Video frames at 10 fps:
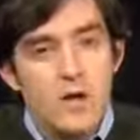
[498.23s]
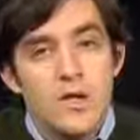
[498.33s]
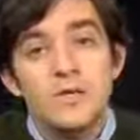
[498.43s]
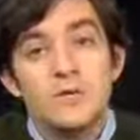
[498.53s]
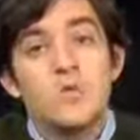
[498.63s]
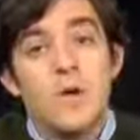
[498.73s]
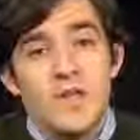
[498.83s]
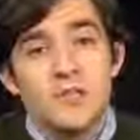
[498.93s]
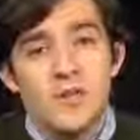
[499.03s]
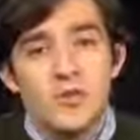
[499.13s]
into the
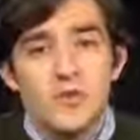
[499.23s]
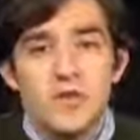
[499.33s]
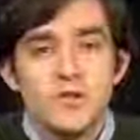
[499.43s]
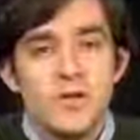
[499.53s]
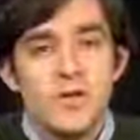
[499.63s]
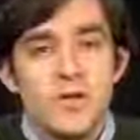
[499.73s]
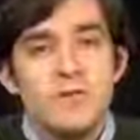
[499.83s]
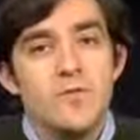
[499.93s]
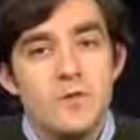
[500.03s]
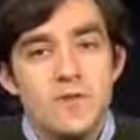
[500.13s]
20th century. So
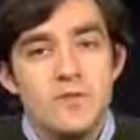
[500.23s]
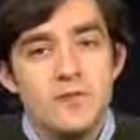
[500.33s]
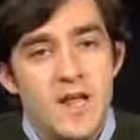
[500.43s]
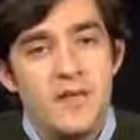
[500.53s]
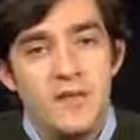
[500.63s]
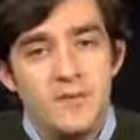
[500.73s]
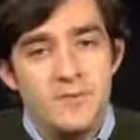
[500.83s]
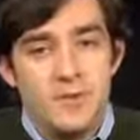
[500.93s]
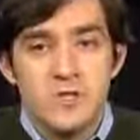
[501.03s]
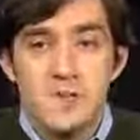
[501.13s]
even though we today think of the
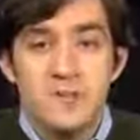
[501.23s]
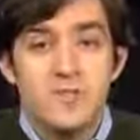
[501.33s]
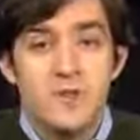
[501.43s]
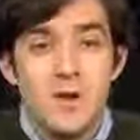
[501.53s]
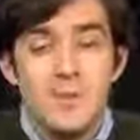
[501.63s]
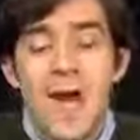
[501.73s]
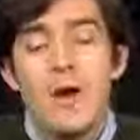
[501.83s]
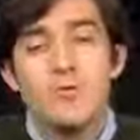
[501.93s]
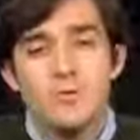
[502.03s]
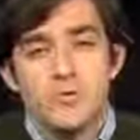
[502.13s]
First Amendment as a very
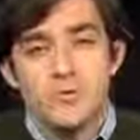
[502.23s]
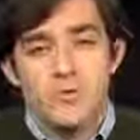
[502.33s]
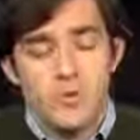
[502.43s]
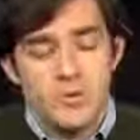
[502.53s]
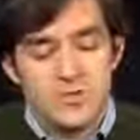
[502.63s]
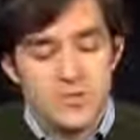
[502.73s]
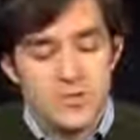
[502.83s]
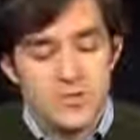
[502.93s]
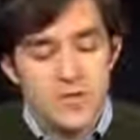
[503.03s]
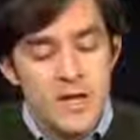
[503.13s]
powerful tool for courts to
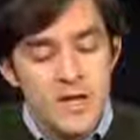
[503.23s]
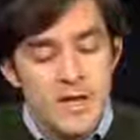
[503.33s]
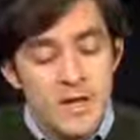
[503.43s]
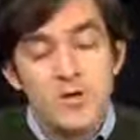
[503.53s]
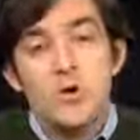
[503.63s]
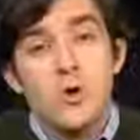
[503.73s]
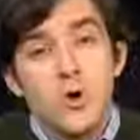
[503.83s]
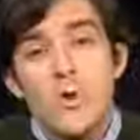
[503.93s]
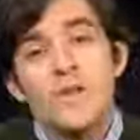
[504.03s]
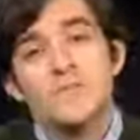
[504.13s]
use, it took
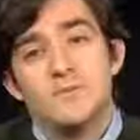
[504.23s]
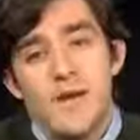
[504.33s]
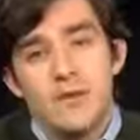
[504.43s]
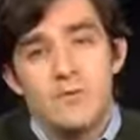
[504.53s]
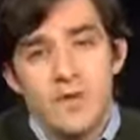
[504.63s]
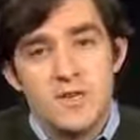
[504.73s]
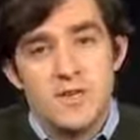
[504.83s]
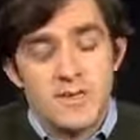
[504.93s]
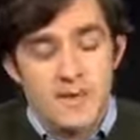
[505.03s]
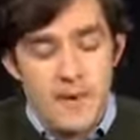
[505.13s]
quite some time for it to
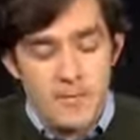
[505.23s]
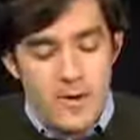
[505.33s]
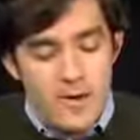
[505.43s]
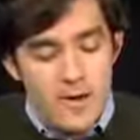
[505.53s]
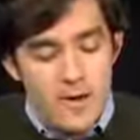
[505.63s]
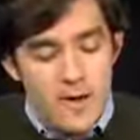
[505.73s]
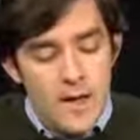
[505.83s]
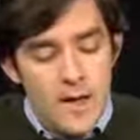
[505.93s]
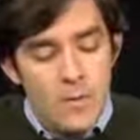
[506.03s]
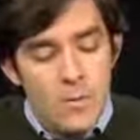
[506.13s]
get that way.
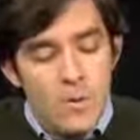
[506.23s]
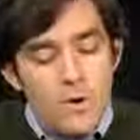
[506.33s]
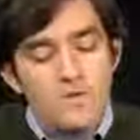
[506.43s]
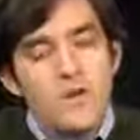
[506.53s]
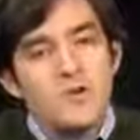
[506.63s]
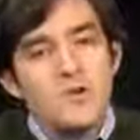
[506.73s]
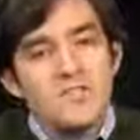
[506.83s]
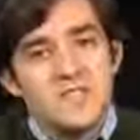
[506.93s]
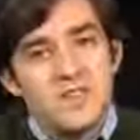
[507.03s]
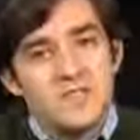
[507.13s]
One of the
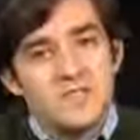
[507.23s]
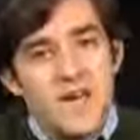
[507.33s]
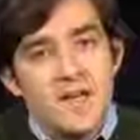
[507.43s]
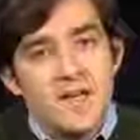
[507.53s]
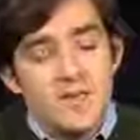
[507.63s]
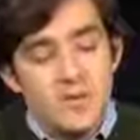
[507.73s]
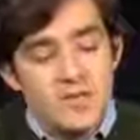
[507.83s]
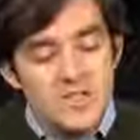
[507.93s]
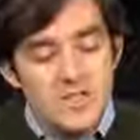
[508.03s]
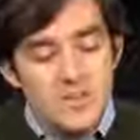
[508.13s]
interesting things that you
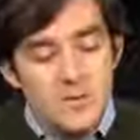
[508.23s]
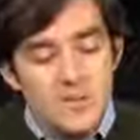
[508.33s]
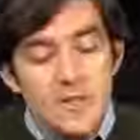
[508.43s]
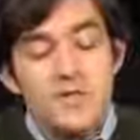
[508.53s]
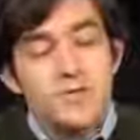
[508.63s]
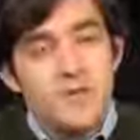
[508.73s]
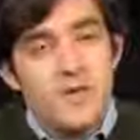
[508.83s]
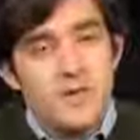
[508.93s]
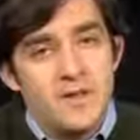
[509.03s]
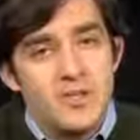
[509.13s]
can see with the history of
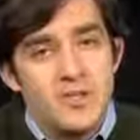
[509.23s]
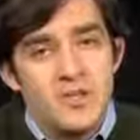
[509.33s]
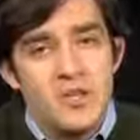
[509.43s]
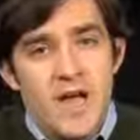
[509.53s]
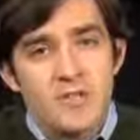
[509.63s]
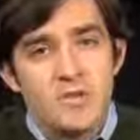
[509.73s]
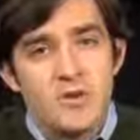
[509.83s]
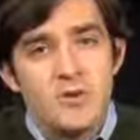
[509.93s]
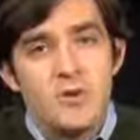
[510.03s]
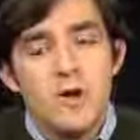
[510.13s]
the Alien and Sedition Acts,
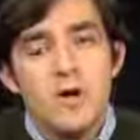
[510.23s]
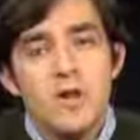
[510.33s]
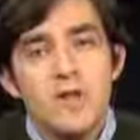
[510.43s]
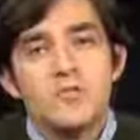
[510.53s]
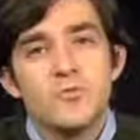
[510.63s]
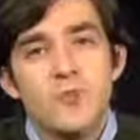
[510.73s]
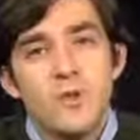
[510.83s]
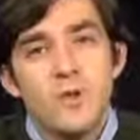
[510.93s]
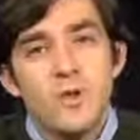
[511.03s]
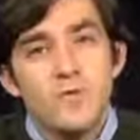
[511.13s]
though, is the
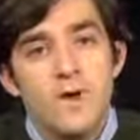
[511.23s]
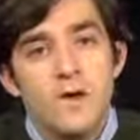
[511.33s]
role of